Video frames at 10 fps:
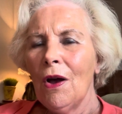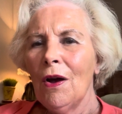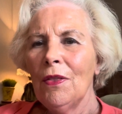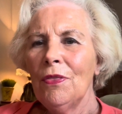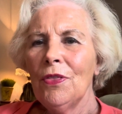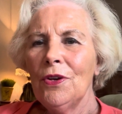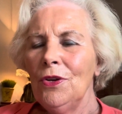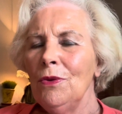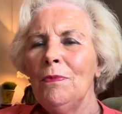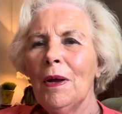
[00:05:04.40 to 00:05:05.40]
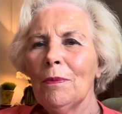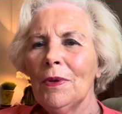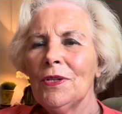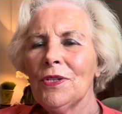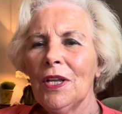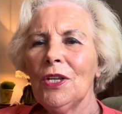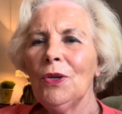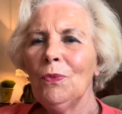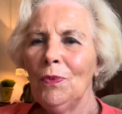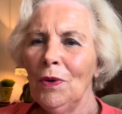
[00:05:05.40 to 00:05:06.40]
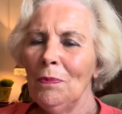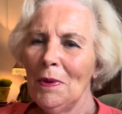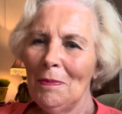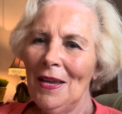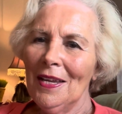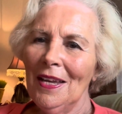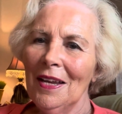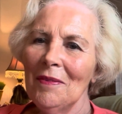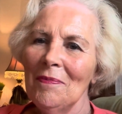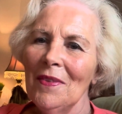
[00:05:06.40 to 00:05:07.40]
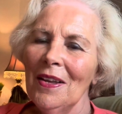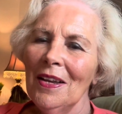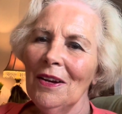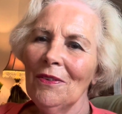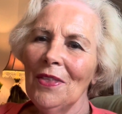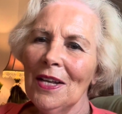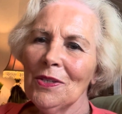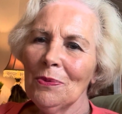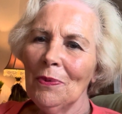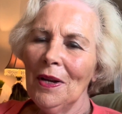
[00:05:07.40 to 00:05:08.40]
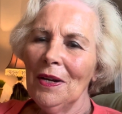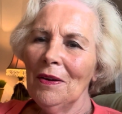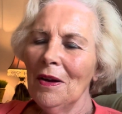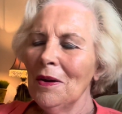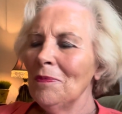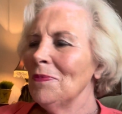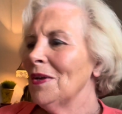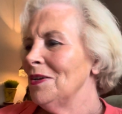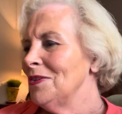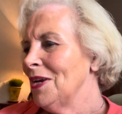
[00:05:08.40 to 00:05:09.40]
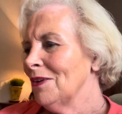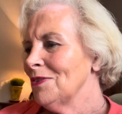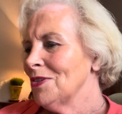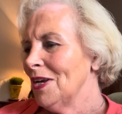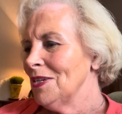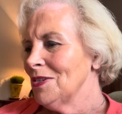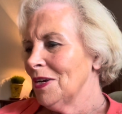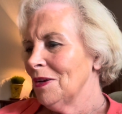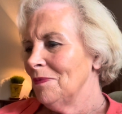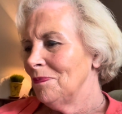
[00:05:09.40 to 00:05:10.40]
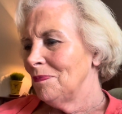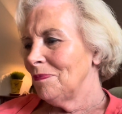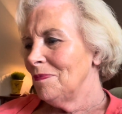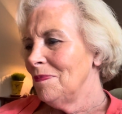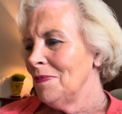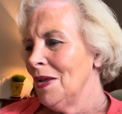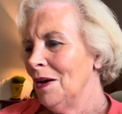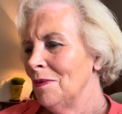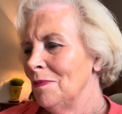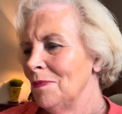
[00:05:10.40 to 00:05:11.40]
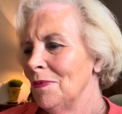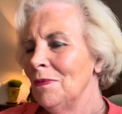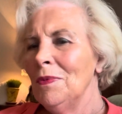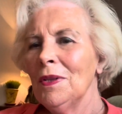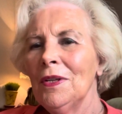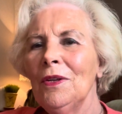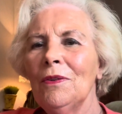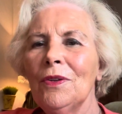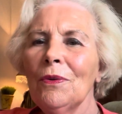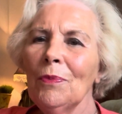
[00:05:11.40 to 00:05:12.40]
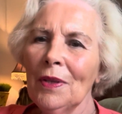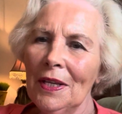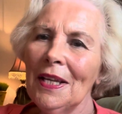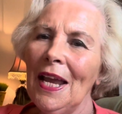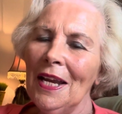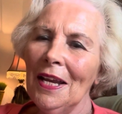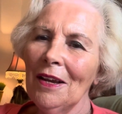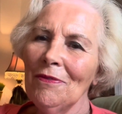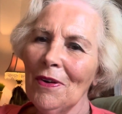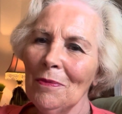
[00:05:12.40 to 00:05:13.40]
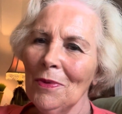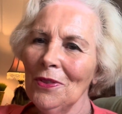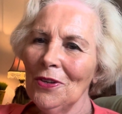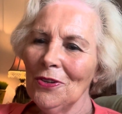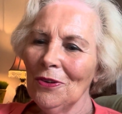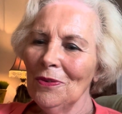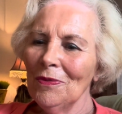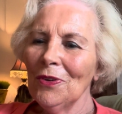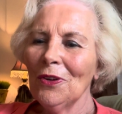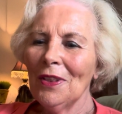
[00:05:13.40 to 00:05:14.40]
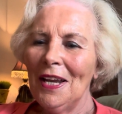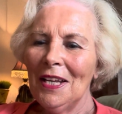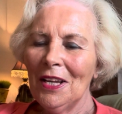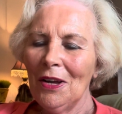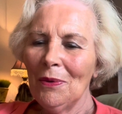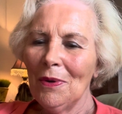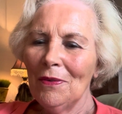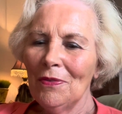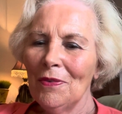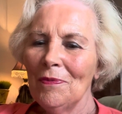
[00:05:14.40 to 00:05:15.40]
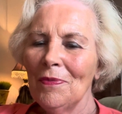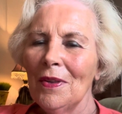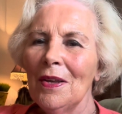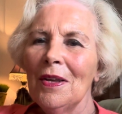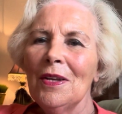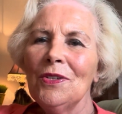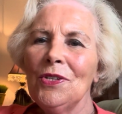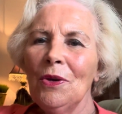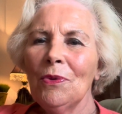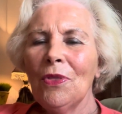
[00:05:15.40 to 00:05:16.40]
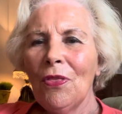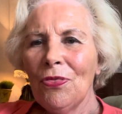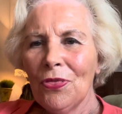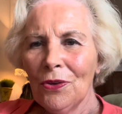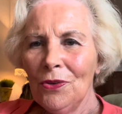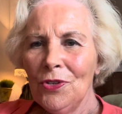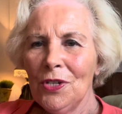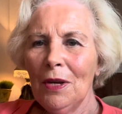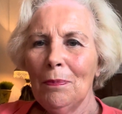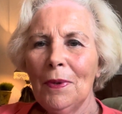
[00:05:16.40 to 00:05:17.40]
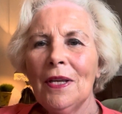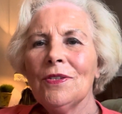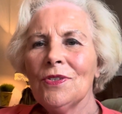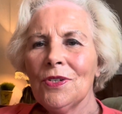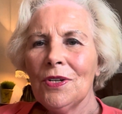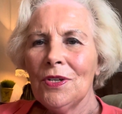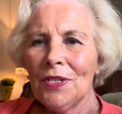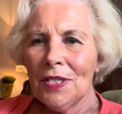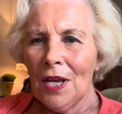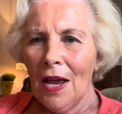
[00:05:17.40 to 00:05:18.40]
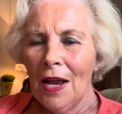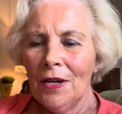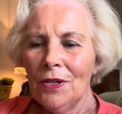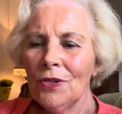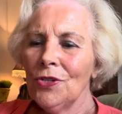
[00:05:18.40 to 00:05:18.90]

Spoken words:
on the new memories that you will be making, that's when downsizing, really, you're really gaining far more than you're letting go of. So the third tip is to decide